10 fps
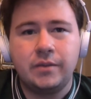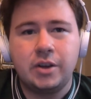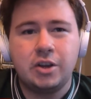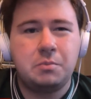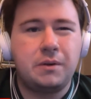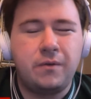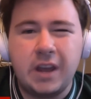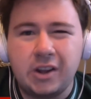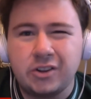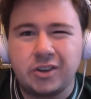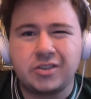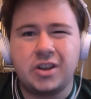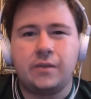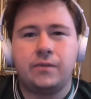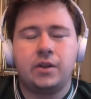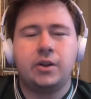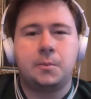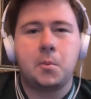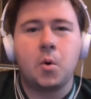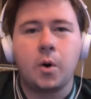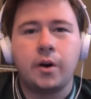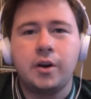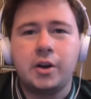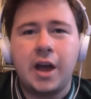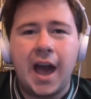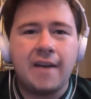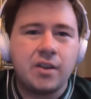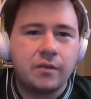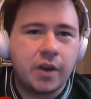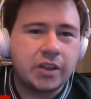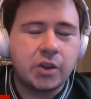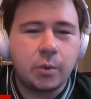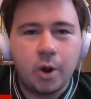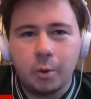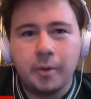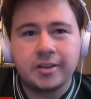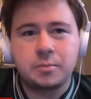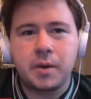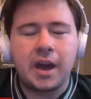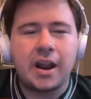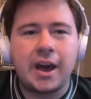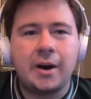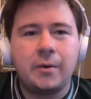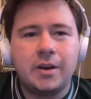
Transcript: You'd be feeling yourself a little more having Victor Robles pan out